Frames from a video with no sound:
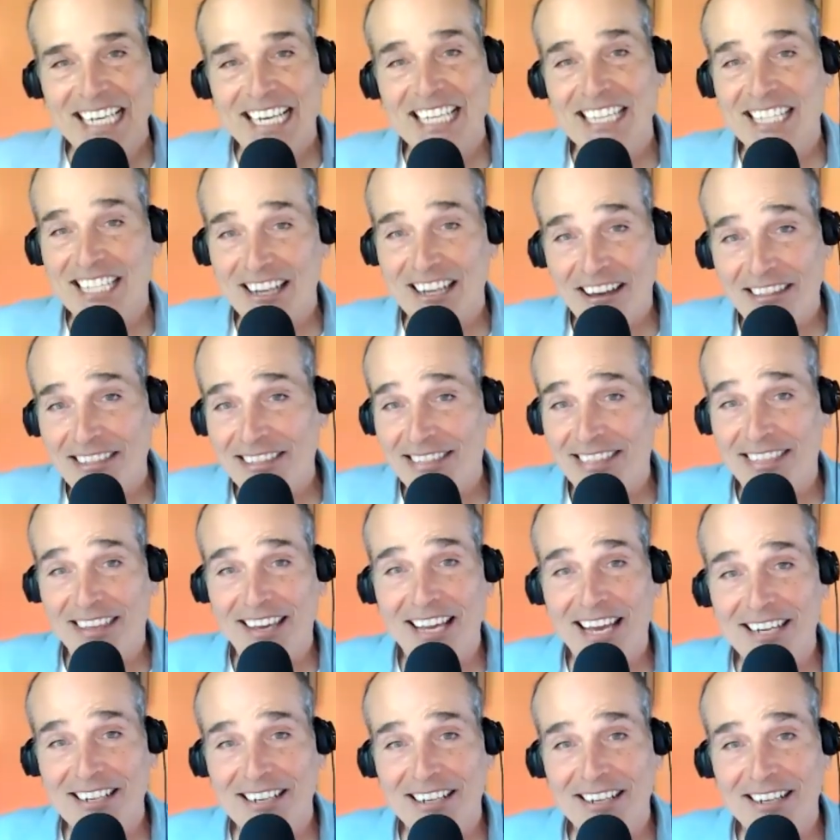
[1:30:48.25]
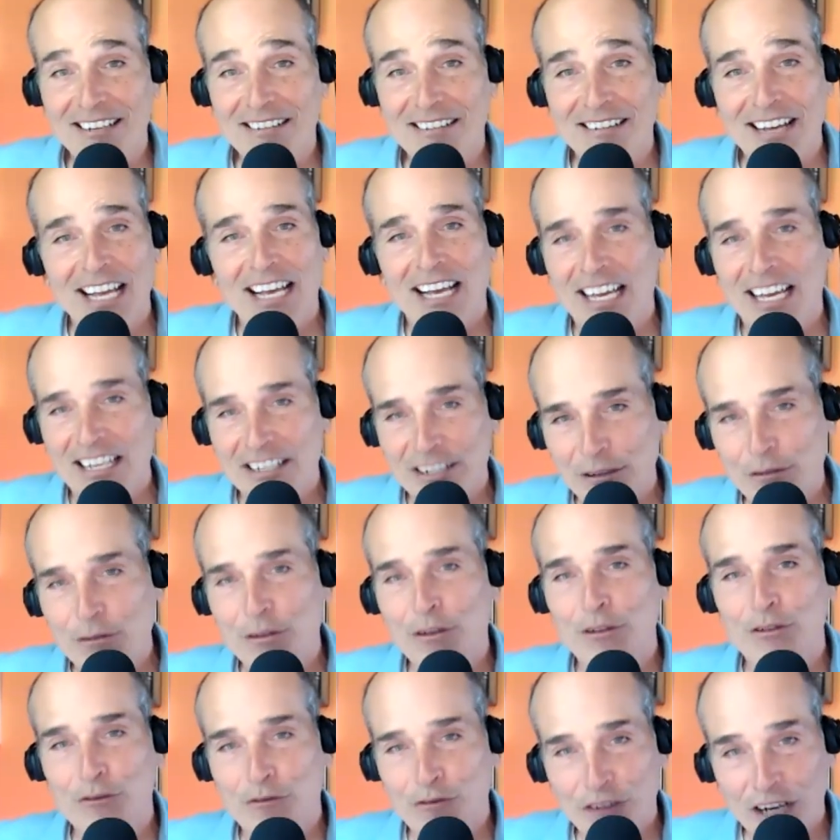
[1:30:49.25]
And the other thing I knew, I knew
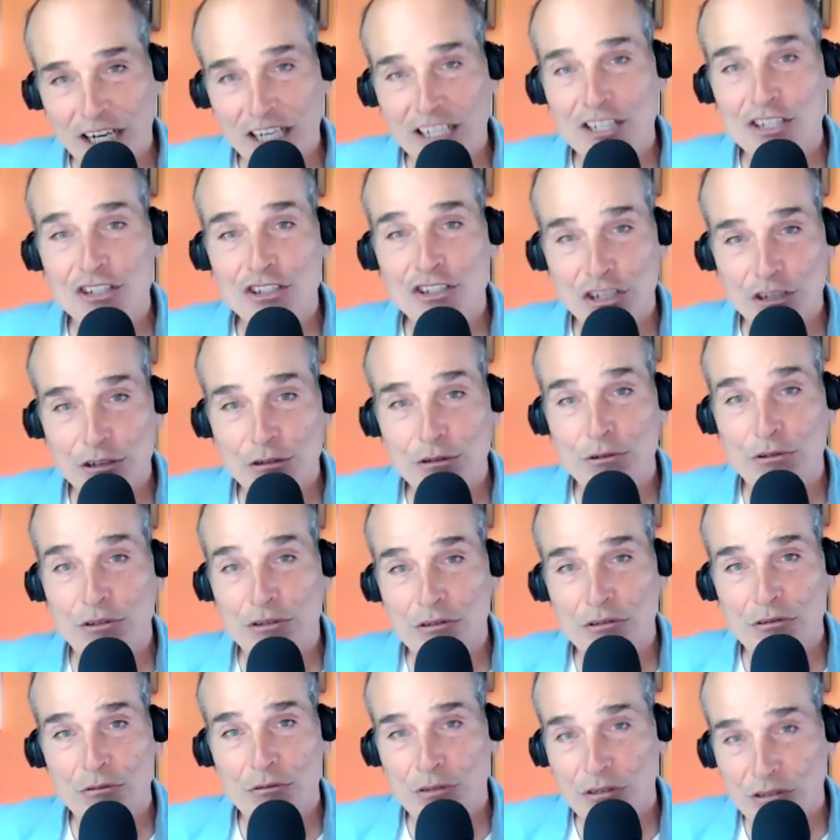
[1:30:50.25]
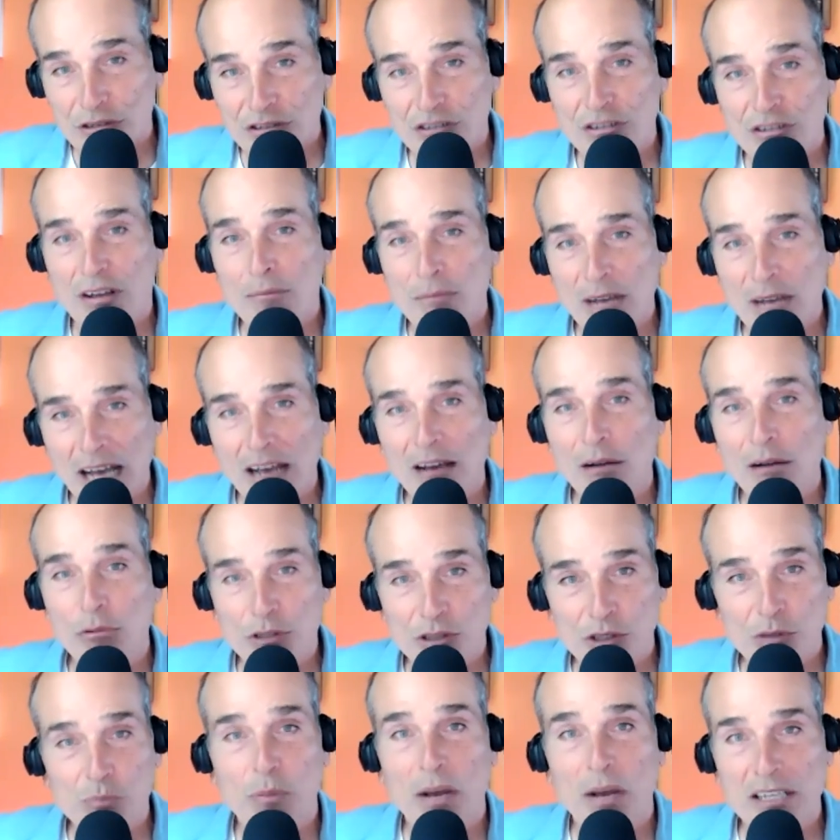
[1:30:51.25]
those fricking Jews were somehow
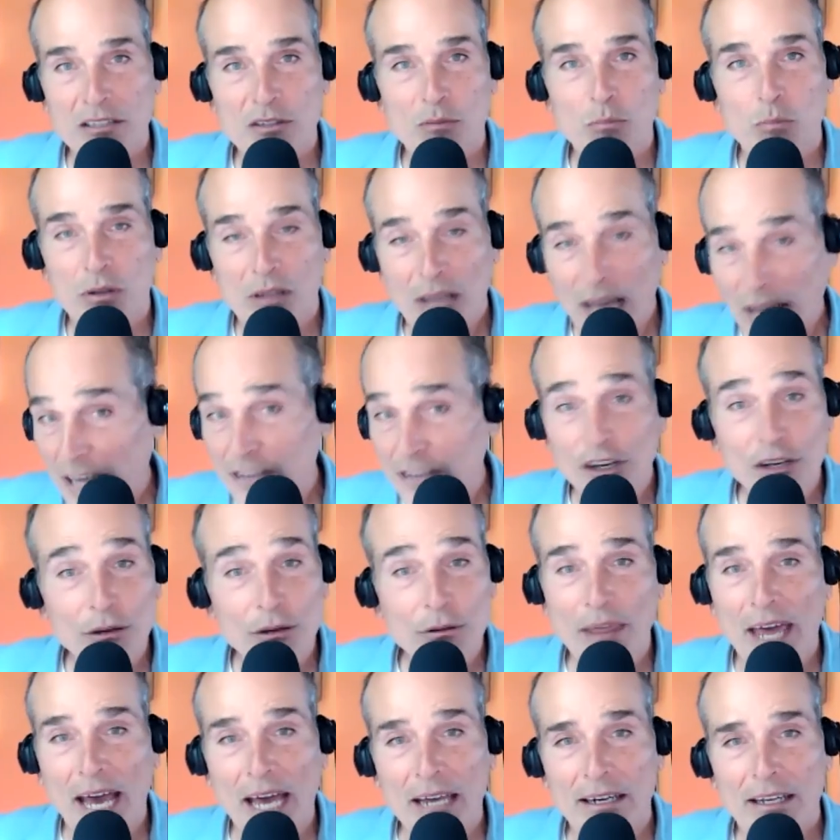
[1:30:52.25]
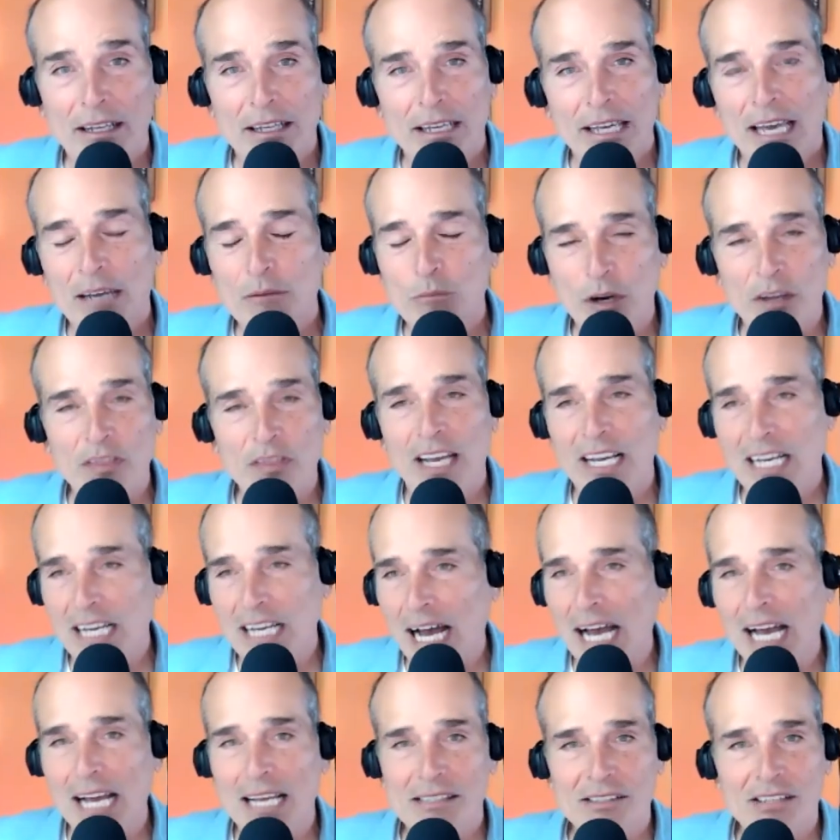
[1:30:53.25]
responsible. I knew that. And when the
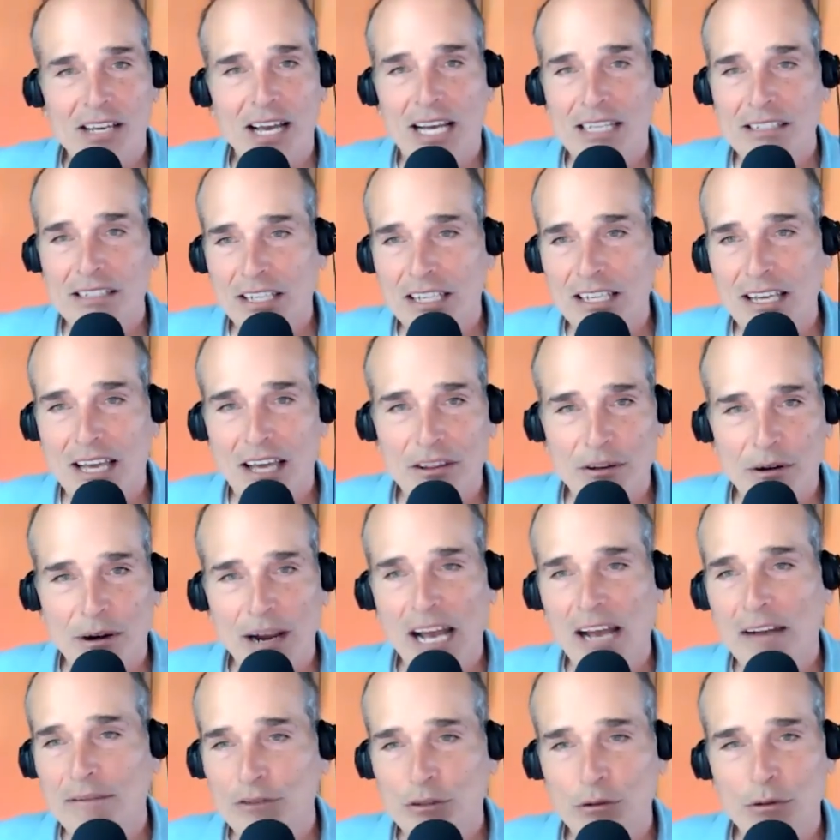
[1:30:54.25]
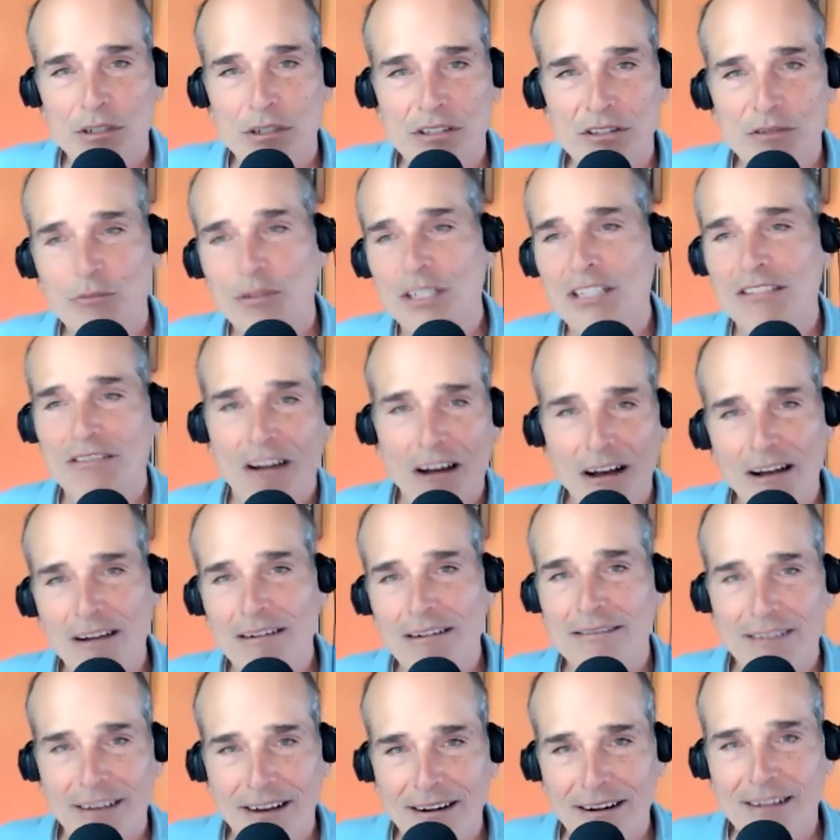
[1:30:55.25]
guys got together afterwards and we
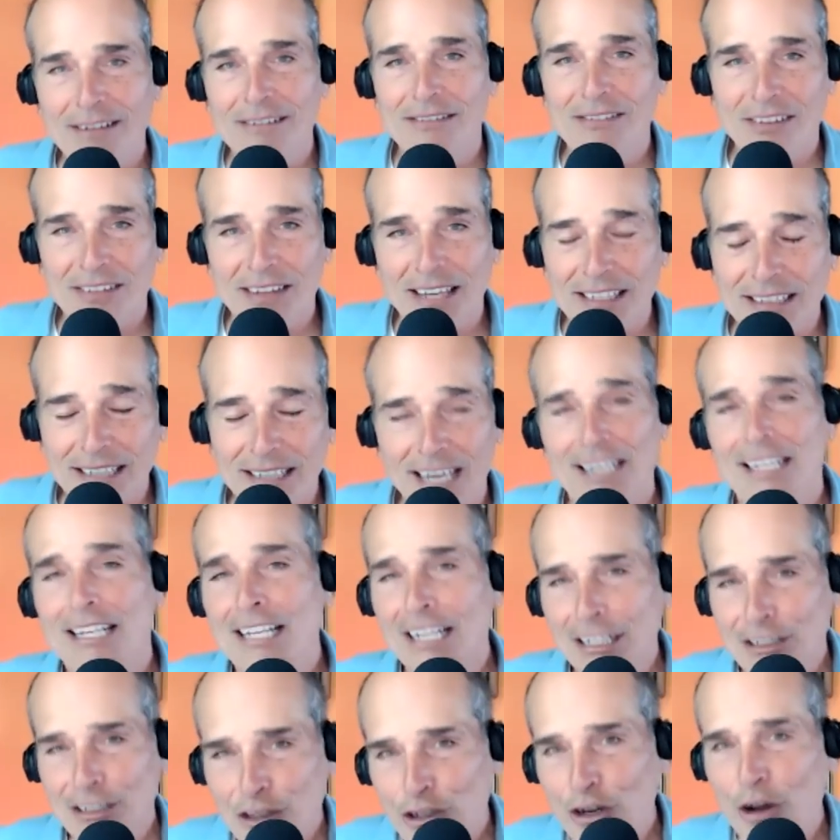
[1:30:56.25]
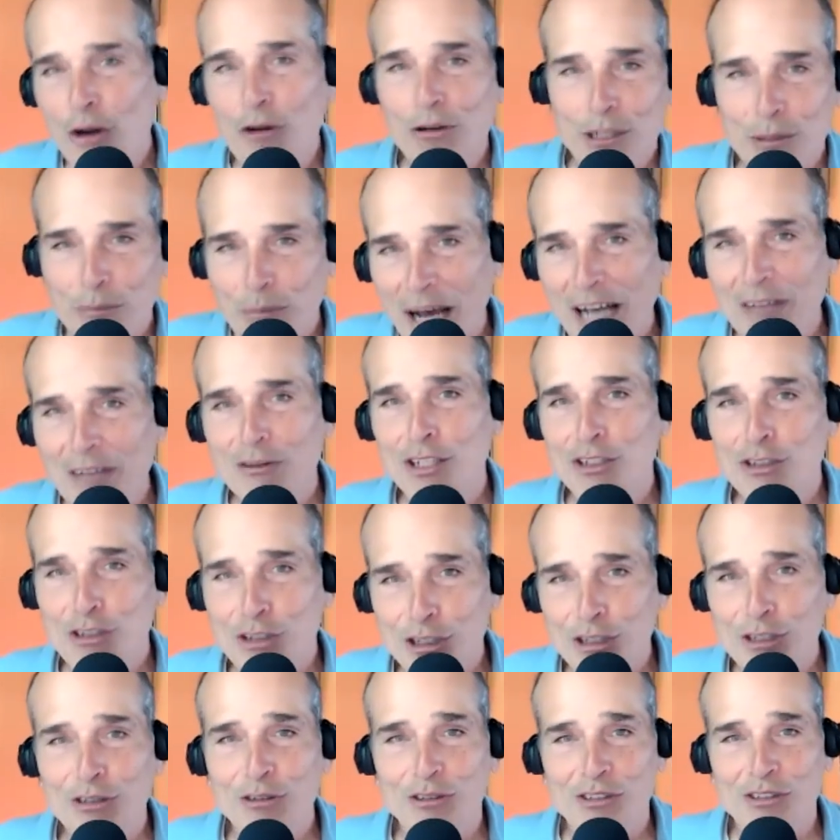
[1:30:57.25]
talked, you know, stuff like that, and joked about the
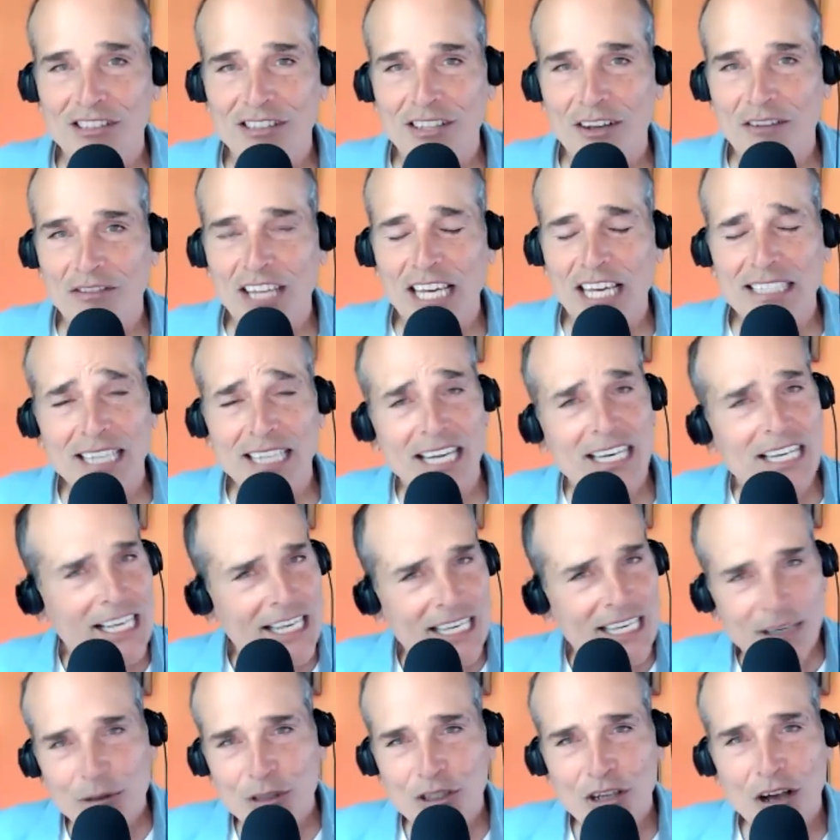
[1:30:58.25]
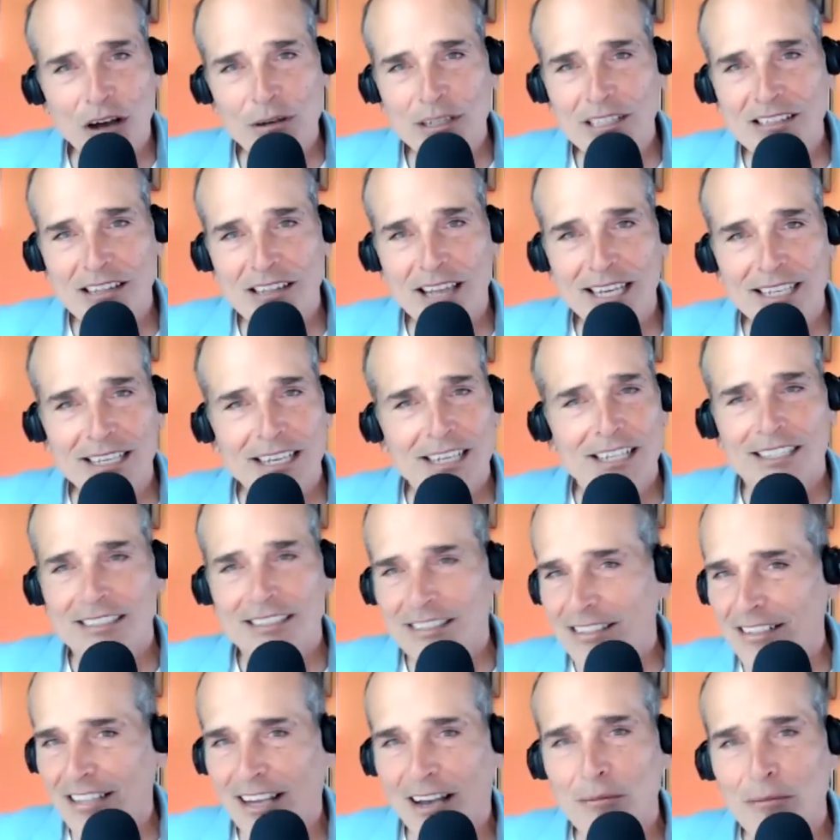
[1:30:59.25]
Jews and stuff like that, it was always like
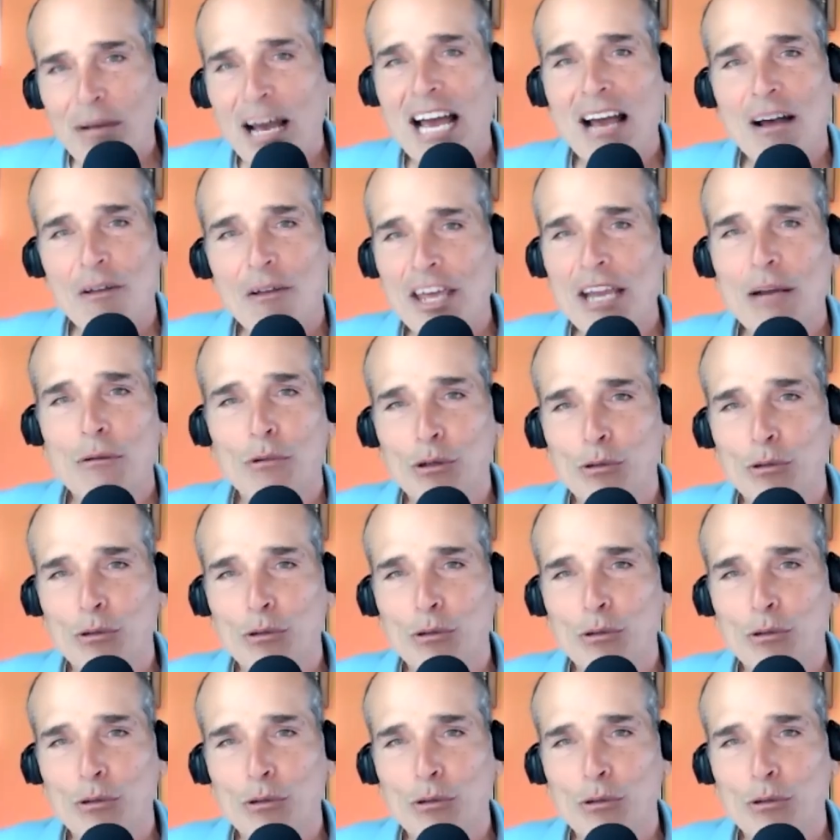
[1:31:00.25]
somehow they